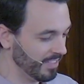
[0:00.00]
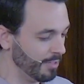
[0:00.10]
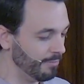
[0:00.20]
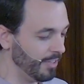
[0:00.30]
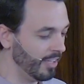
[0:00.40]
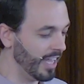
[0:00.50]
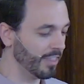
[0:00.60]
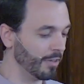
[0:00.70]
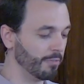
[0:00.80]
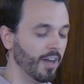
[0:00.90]
to feel
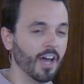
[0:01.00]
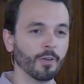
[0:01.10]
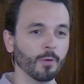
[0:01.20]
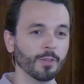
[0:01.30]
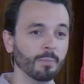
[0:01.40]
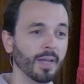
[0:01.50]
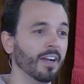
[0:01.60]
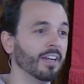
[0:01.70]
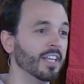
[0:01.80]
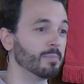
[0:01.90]
like their father or their
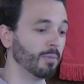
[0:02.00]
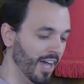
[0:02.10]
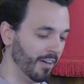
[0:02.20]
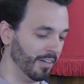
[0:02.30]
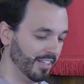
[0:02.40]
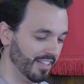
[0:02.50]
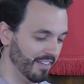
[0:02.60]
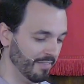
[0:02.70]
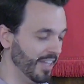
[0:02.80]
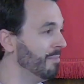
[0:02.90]
parent is proud
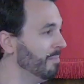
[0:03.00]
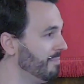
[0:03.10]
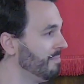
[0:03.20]
of them.